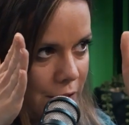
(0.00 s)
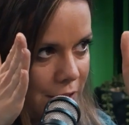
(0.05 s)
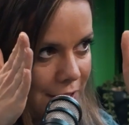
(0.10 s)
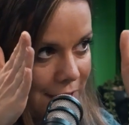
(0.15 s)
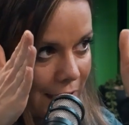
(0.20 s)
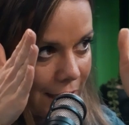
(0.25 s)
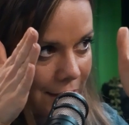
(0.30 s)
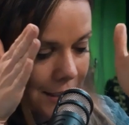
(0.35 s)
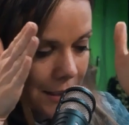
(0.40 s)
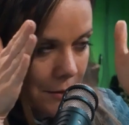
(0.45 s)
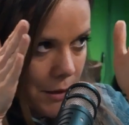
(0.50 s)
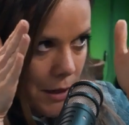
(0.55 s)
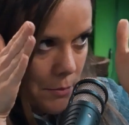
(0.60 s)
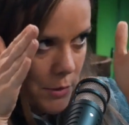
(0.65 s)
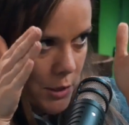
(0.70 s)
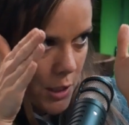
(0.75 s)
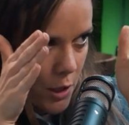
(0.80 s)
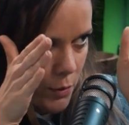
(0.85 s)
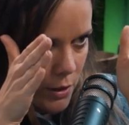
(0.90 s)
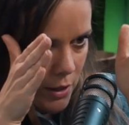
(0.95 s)
Because I sometimes
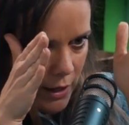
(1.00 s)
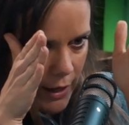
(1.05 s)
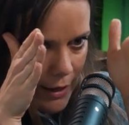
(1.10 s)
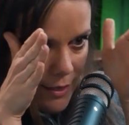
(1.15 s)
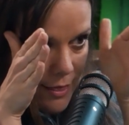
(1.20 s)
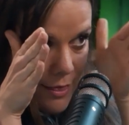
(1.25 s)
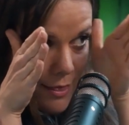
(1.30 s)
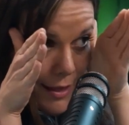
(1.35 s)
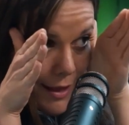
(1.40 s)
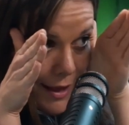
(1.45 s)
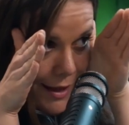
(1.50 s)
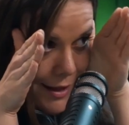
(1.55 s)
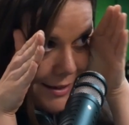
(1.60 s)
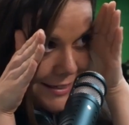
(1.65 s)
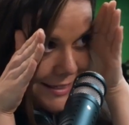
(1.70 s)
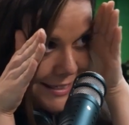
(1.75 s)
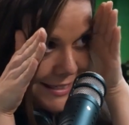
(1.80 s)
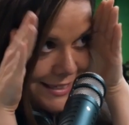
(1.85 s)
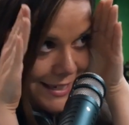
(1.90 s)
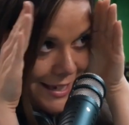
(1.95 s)
go in like
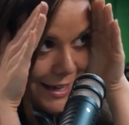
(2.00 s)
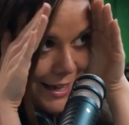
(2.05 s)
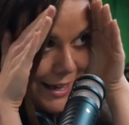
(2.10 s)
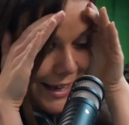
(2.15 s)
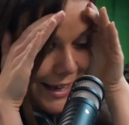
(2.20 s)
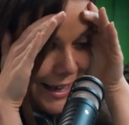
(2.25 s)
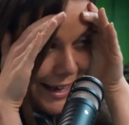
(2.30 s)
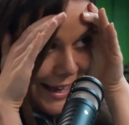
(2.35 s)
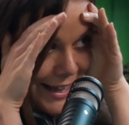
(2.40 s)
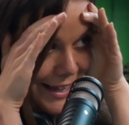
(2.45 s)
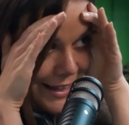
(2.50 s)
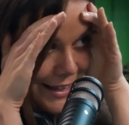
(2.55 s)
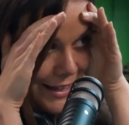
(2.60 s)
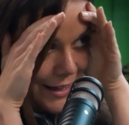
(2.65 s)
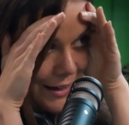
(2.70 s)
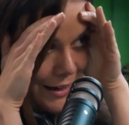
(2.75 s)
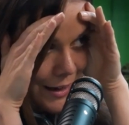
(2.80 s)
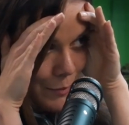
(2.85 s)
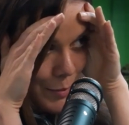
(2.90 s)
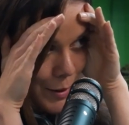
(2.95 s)
this, and
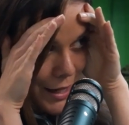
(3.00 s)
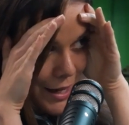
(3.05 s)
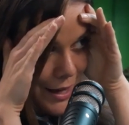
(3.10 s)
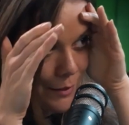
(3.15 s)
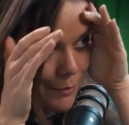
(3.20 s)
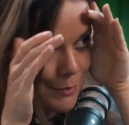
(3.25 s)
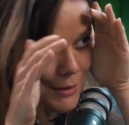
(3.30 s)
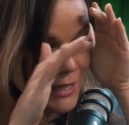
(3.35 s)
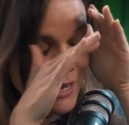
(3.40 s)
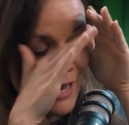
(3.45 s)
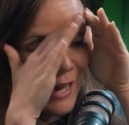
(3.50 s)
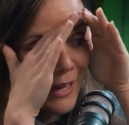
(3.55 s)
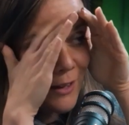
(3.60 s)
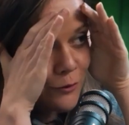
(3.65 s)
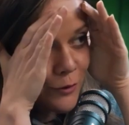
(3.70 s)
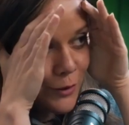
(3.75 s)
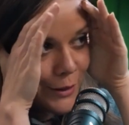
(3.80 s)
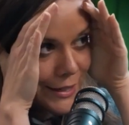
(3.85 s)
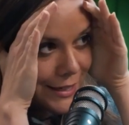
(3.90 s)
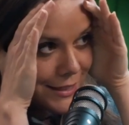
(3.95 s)
then it becomes
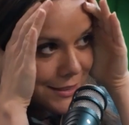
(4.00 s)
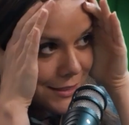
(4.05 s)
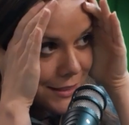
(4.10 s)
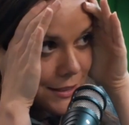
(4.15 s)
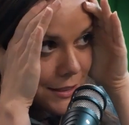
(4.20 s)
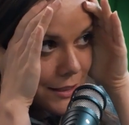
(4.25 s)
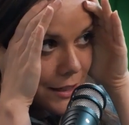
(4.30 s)
lifeless